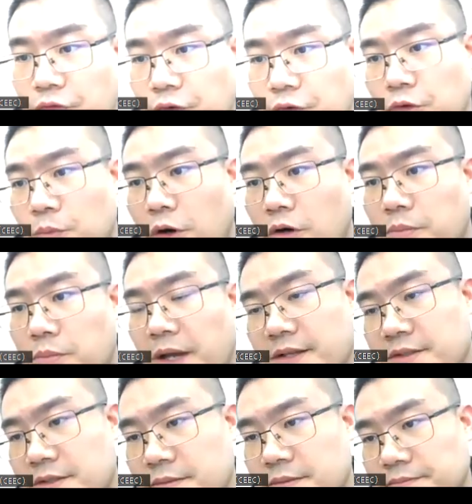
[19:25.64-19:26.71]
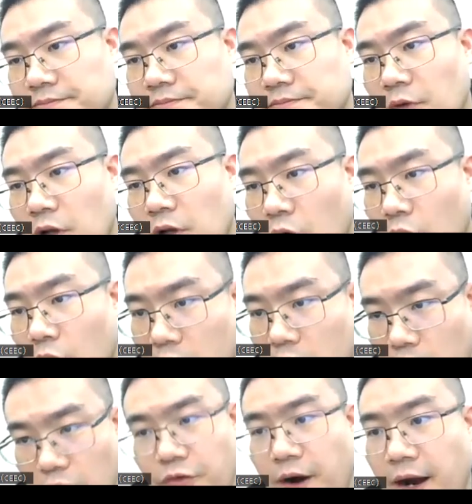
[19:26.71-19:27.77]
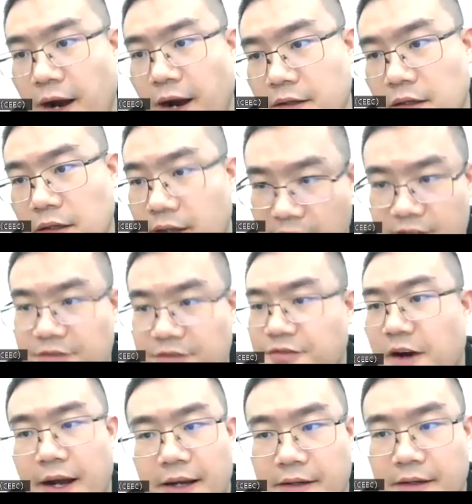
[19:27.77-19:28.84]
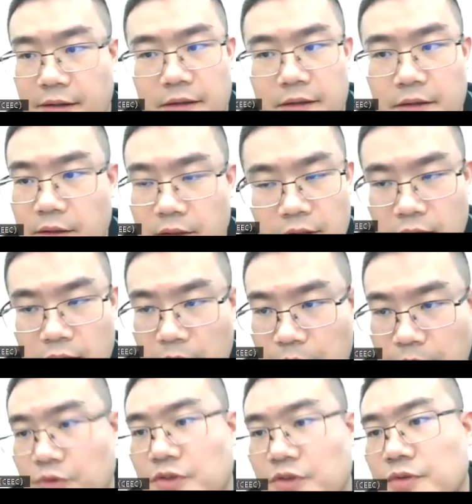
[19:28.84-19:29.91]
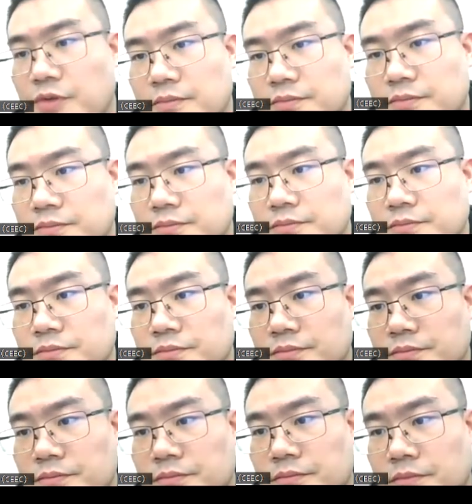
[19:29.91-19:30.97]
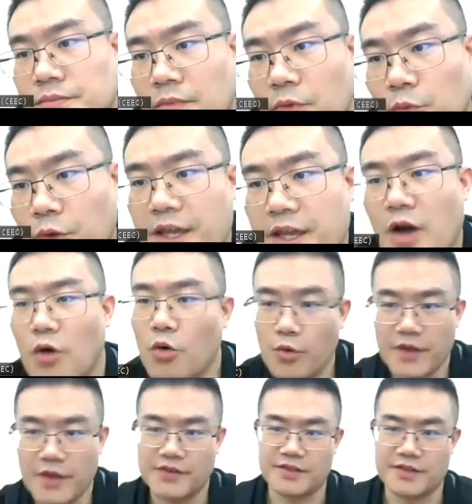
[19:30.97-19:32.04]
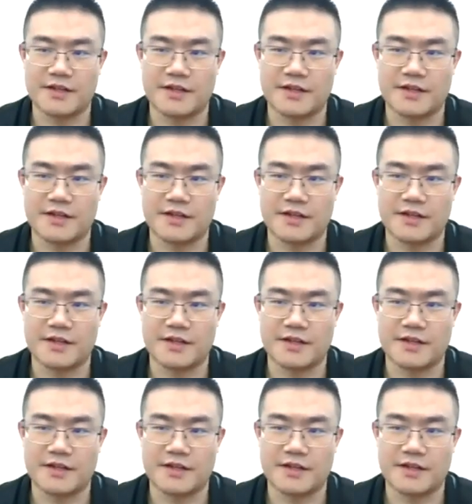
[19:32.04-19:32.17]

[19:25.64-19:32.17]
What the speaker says: fuel power plant, coal-fired, gas-fired, both. We can always